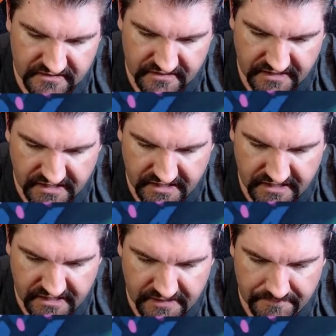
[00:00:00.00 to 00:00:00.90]

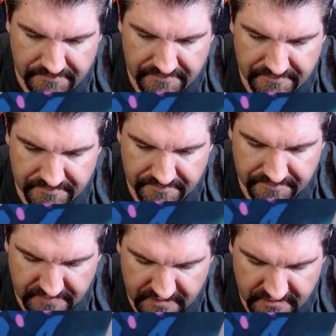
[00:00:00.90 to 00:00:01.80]
Um,
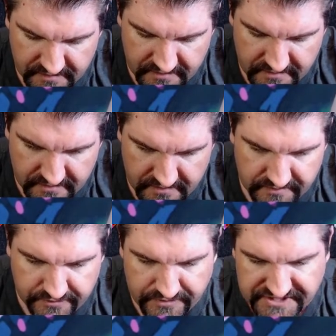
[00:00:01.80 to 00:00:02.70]

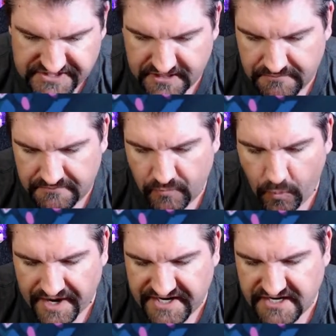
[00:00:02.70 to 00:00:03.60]
there is some
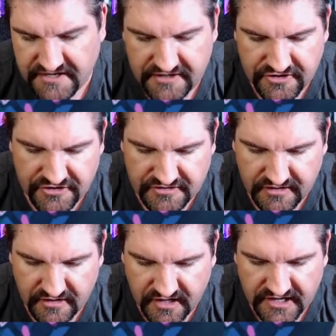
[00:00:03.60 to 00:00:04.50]
whitening here
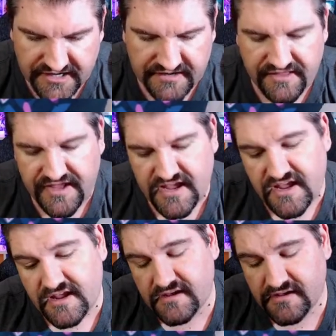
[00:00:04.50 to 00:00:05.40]
on
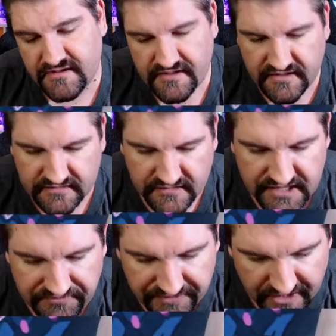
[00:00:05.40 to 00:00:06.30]
the
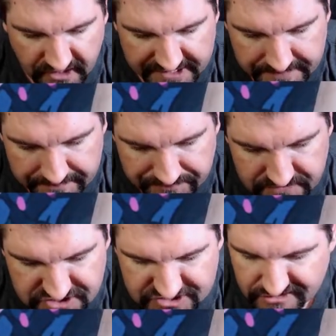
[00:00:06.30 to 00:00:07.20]
Leafeon.
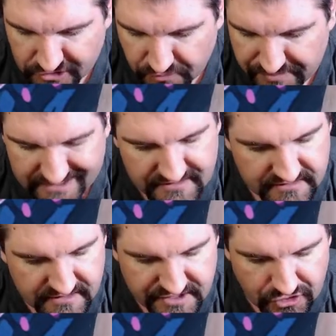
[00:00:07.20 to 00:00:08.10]
Just a little bit.
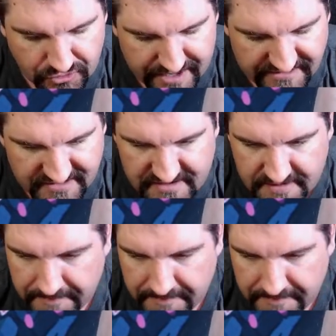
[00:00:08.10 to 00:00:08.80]
Nothing crazy.